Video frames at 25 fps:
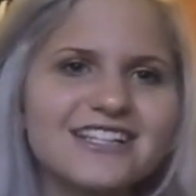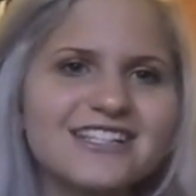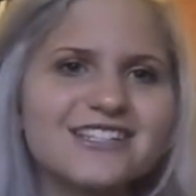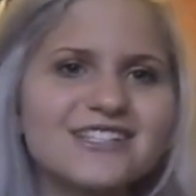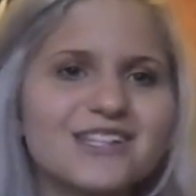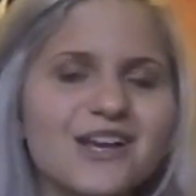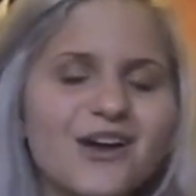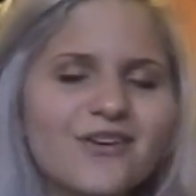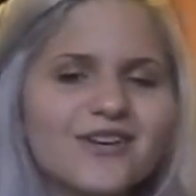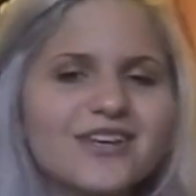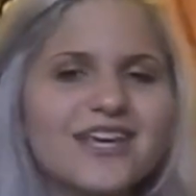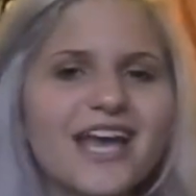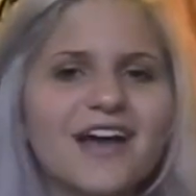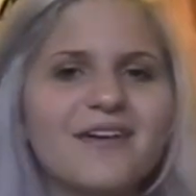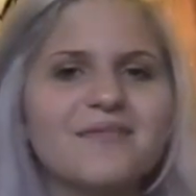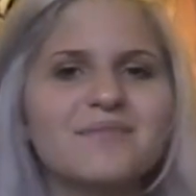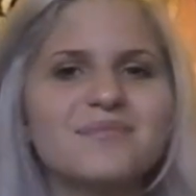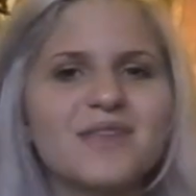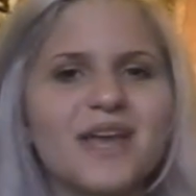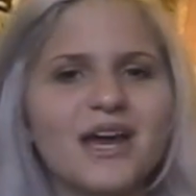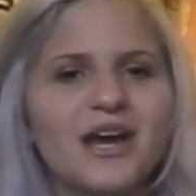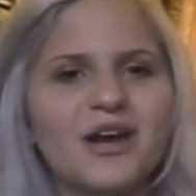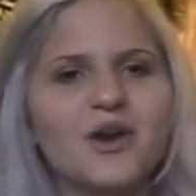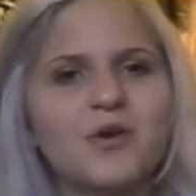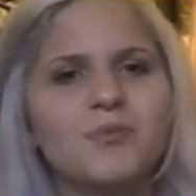So yeah,
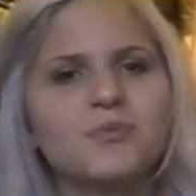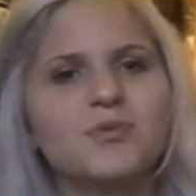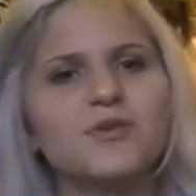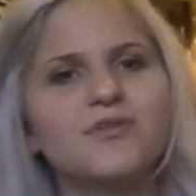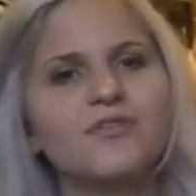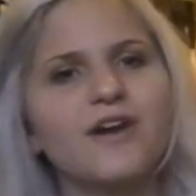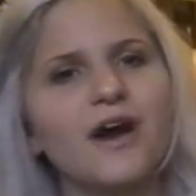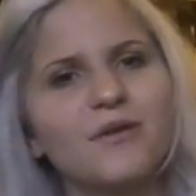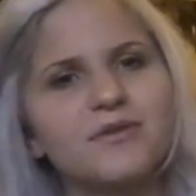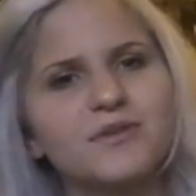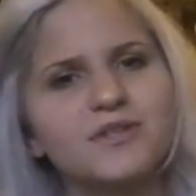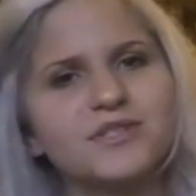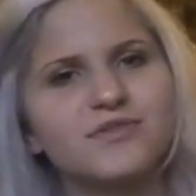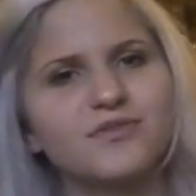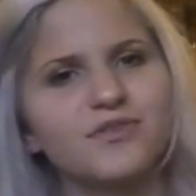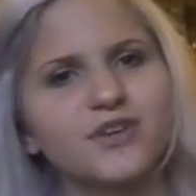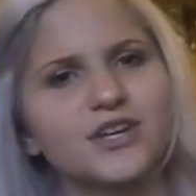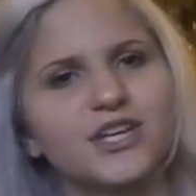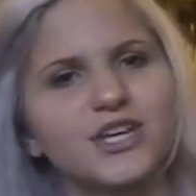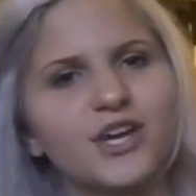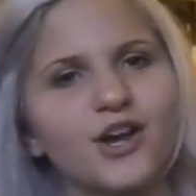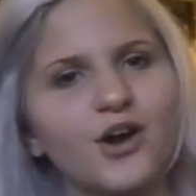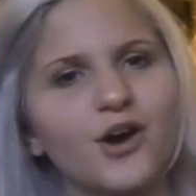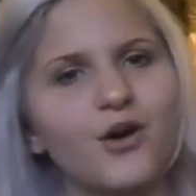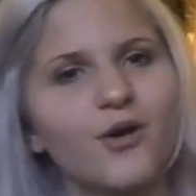I hope you found this
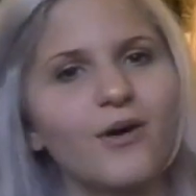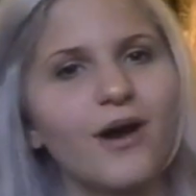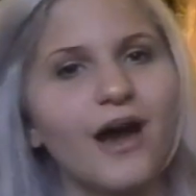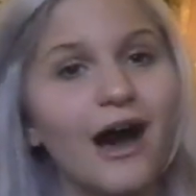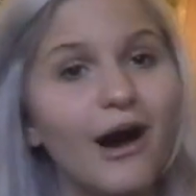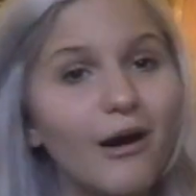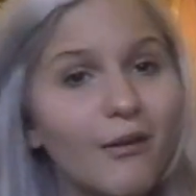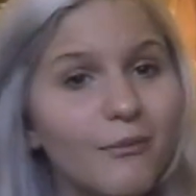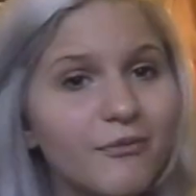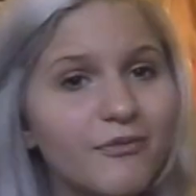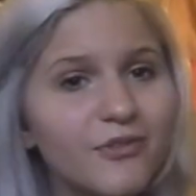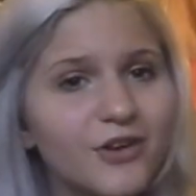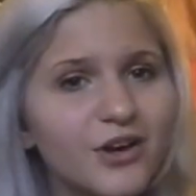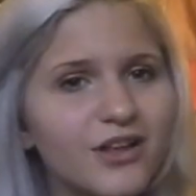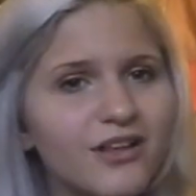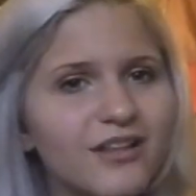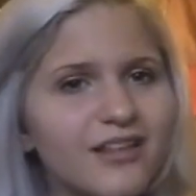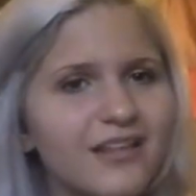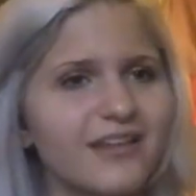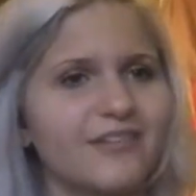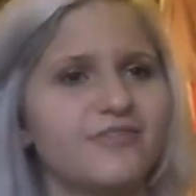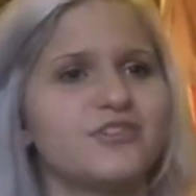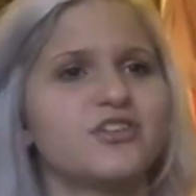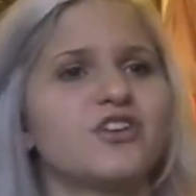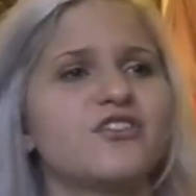video helpful.
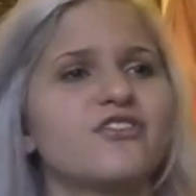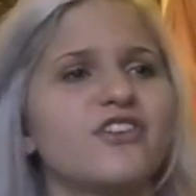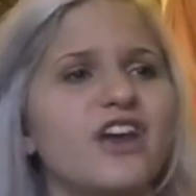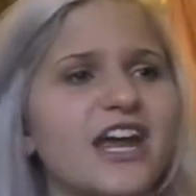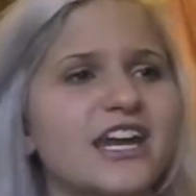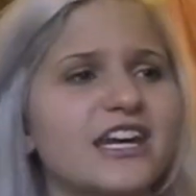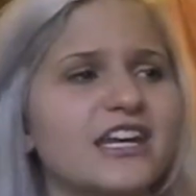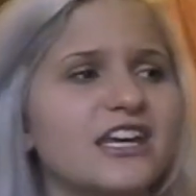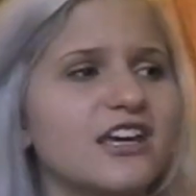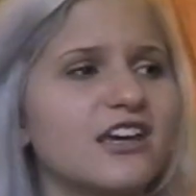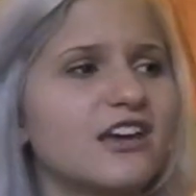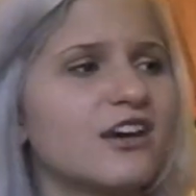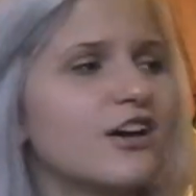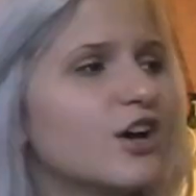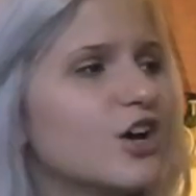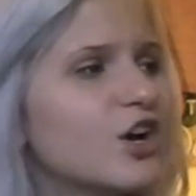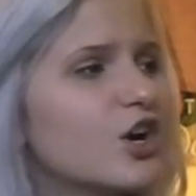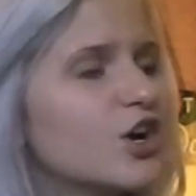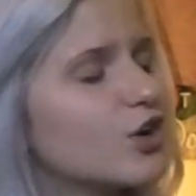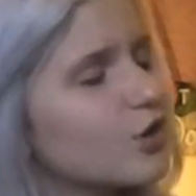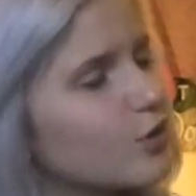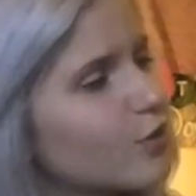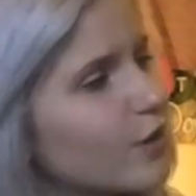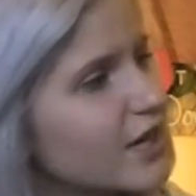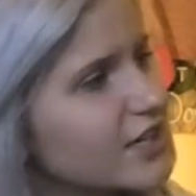If you have any
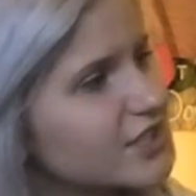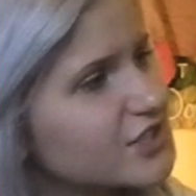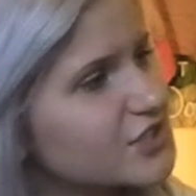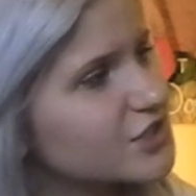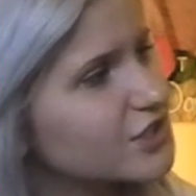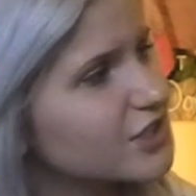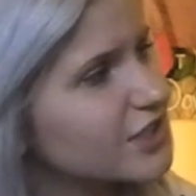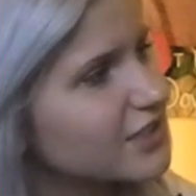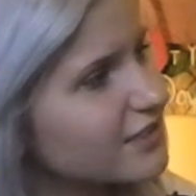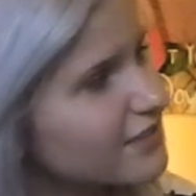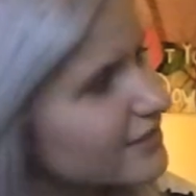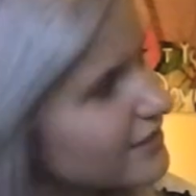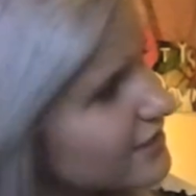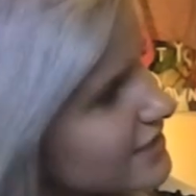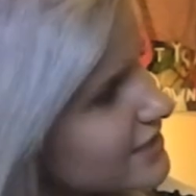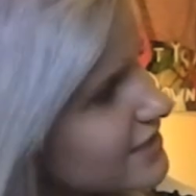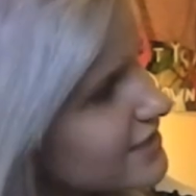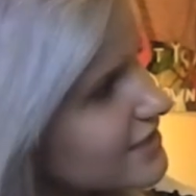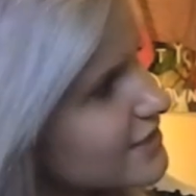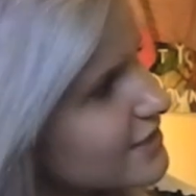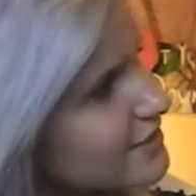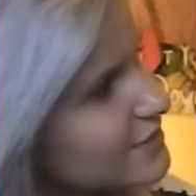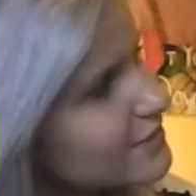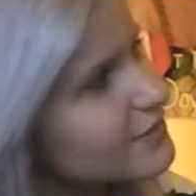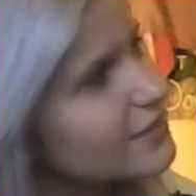
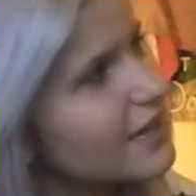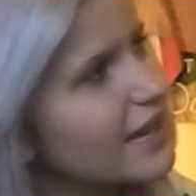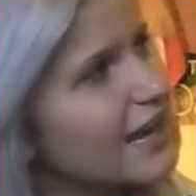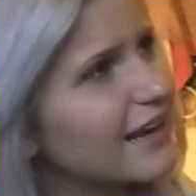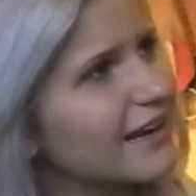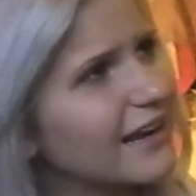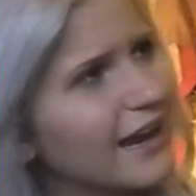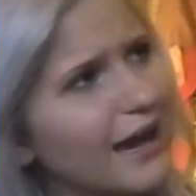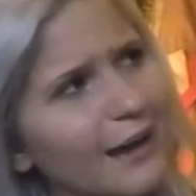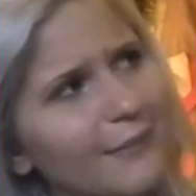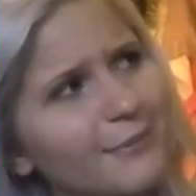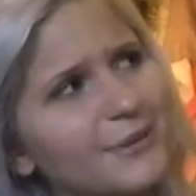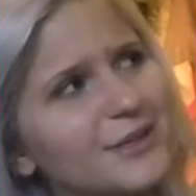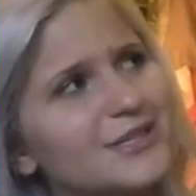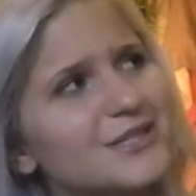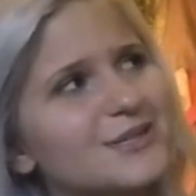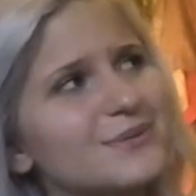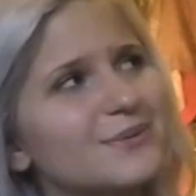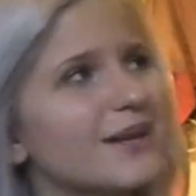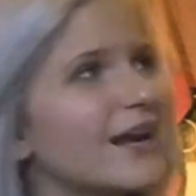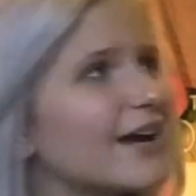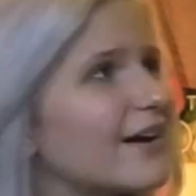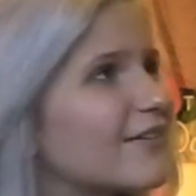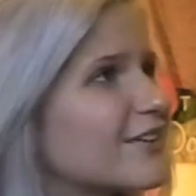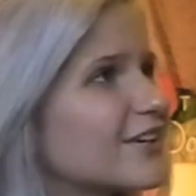questions, comments,
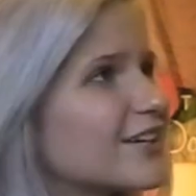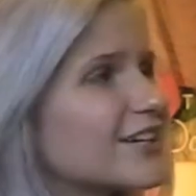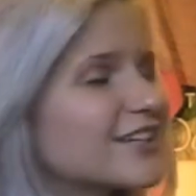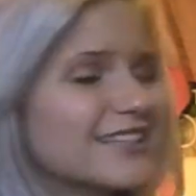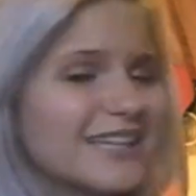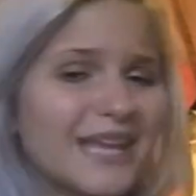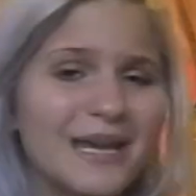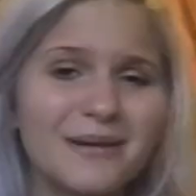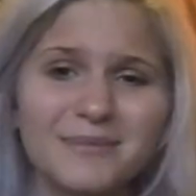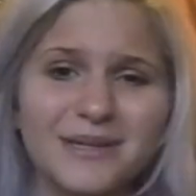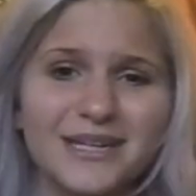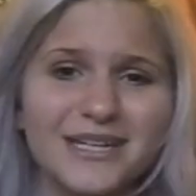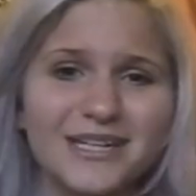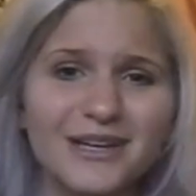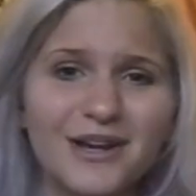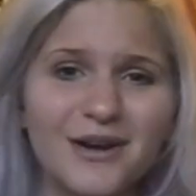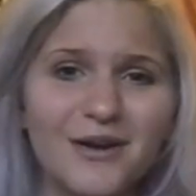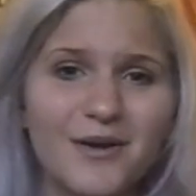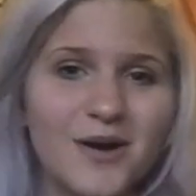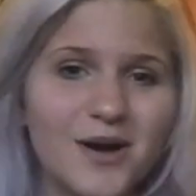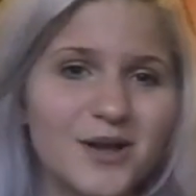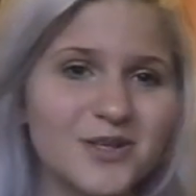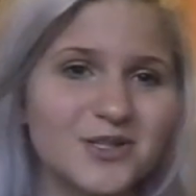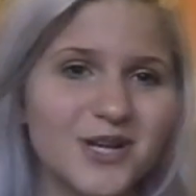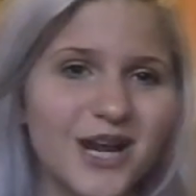whatever, let me know.
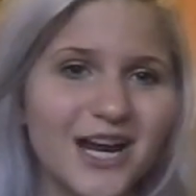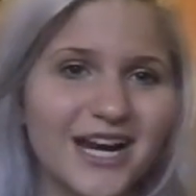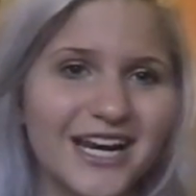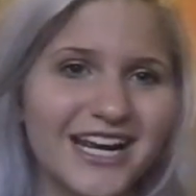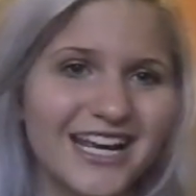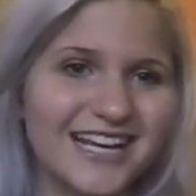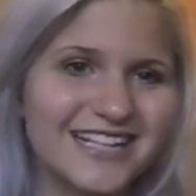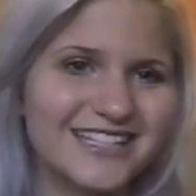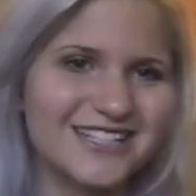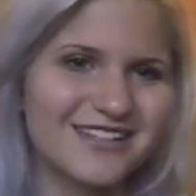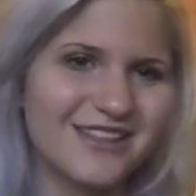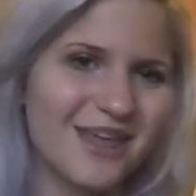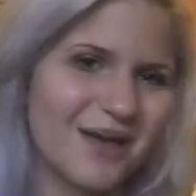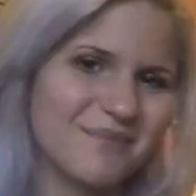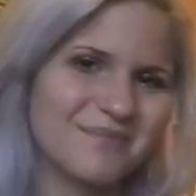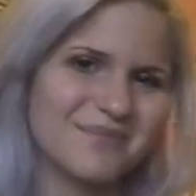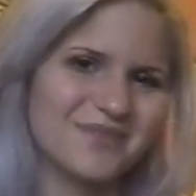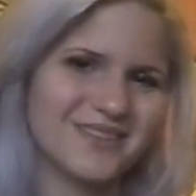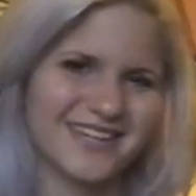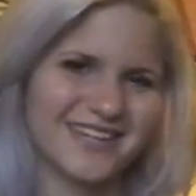I'll try to answer them.